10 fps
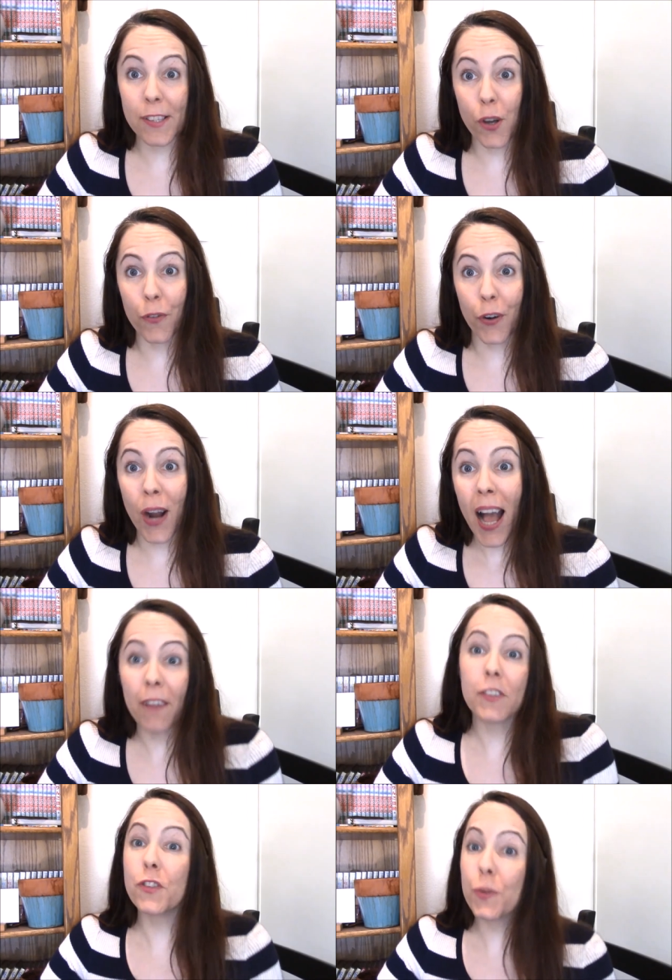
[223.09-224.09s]
over,
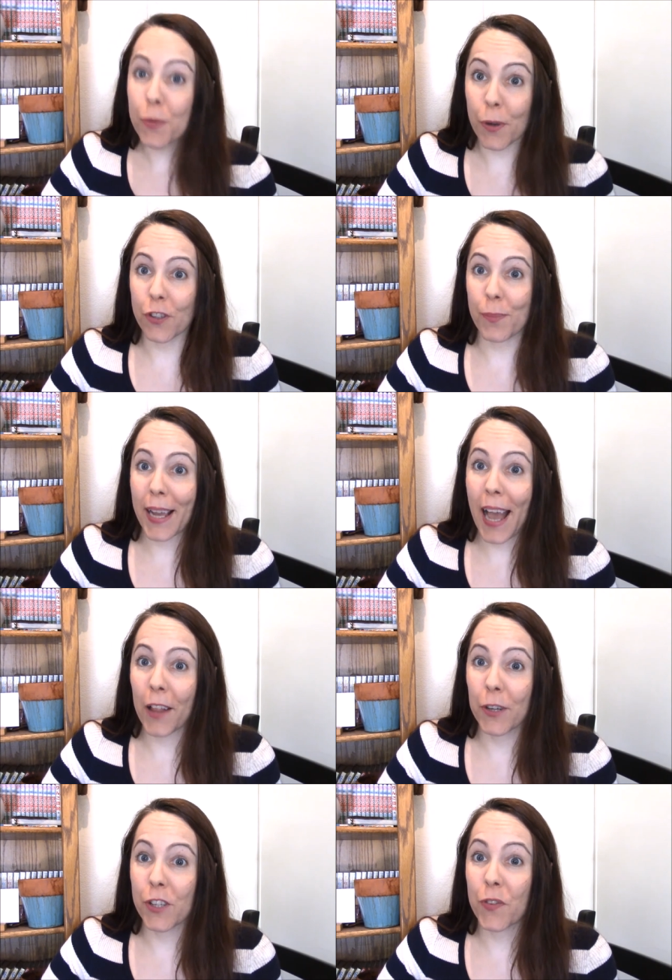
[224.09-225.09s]
I've consumed most of my
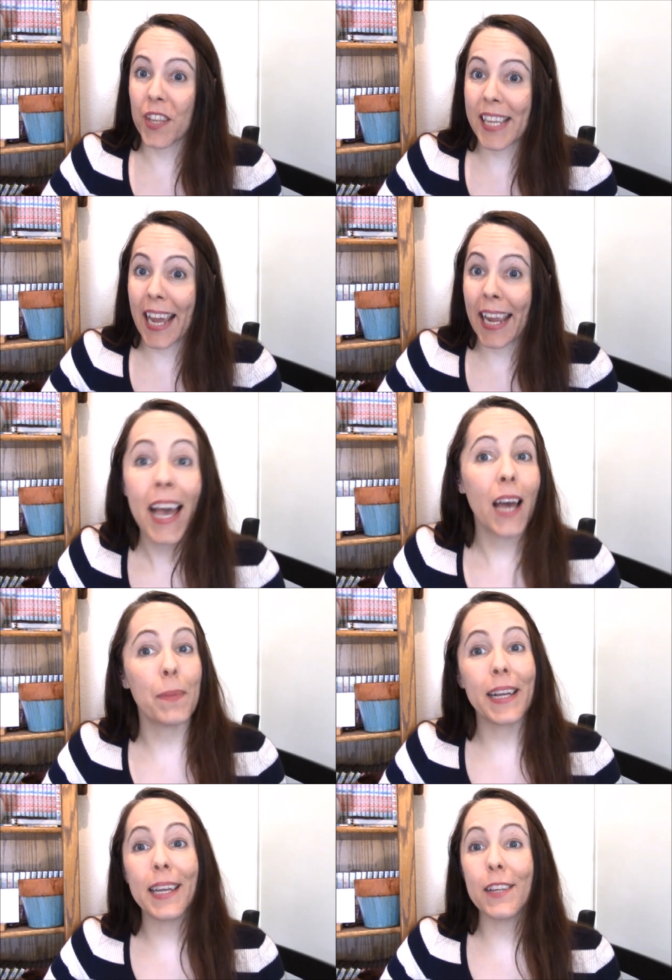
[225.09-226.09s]
calories for the day, and
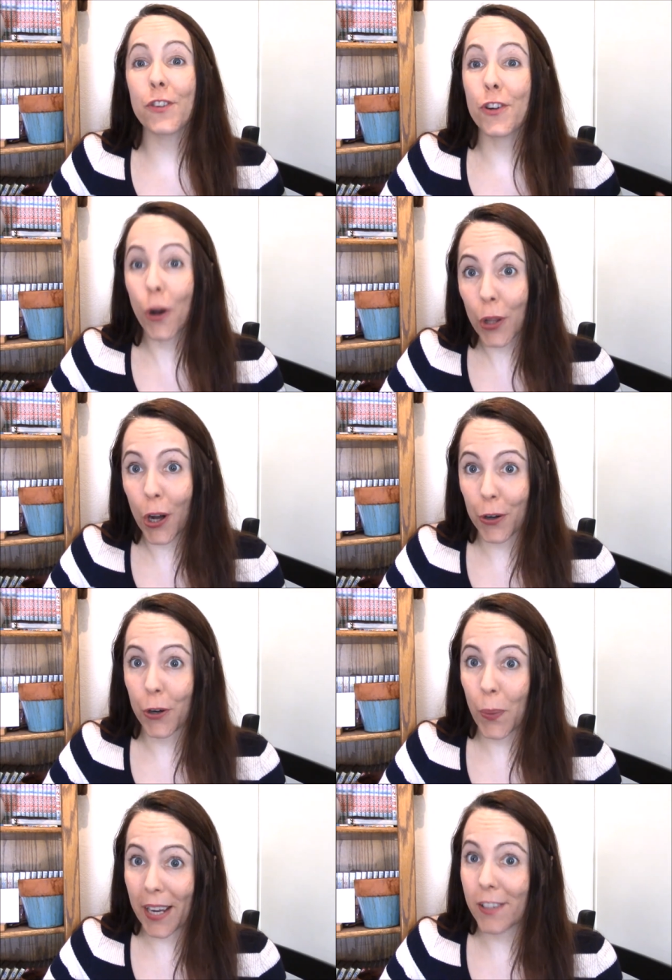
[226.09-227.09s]
my kitties are no longer
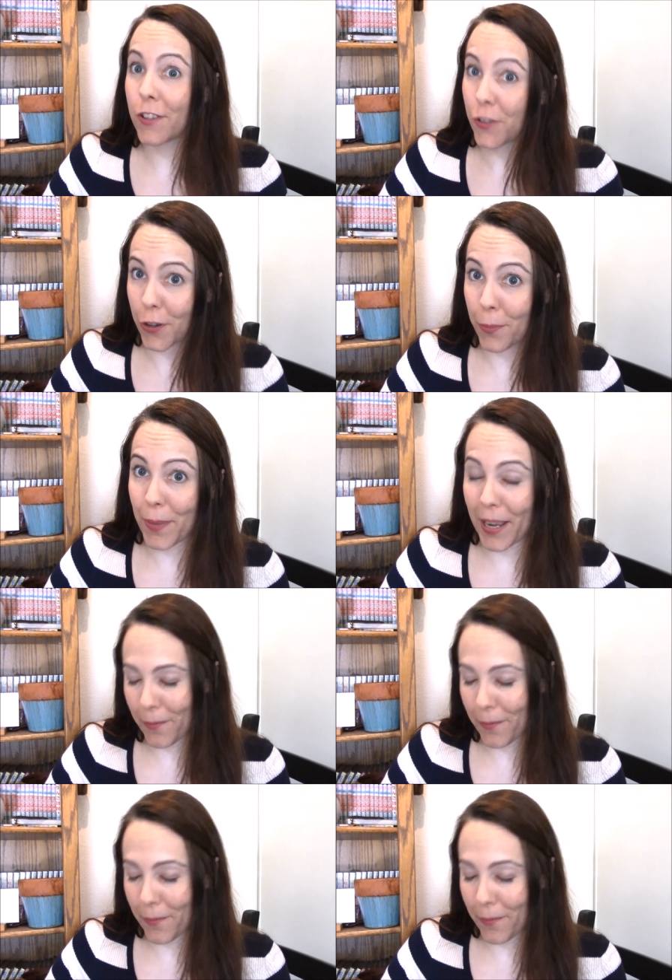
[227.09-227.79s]
awake to disturb me.